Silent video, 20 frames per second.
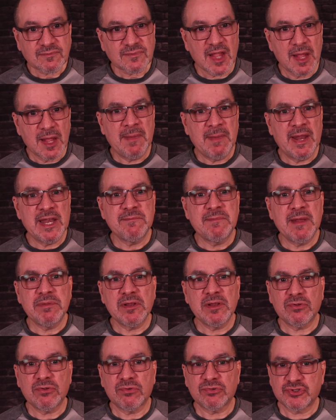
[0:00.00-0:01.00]
And many
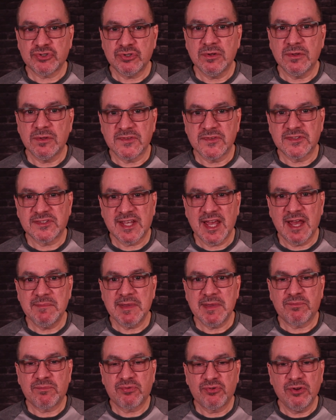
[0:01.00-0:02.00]
biblical truths can
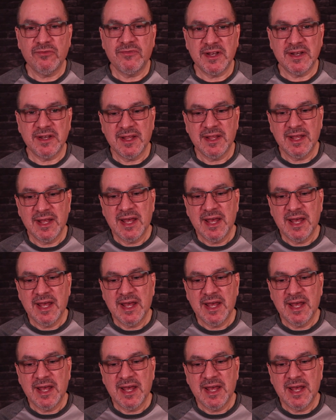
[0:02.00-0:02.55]
be proven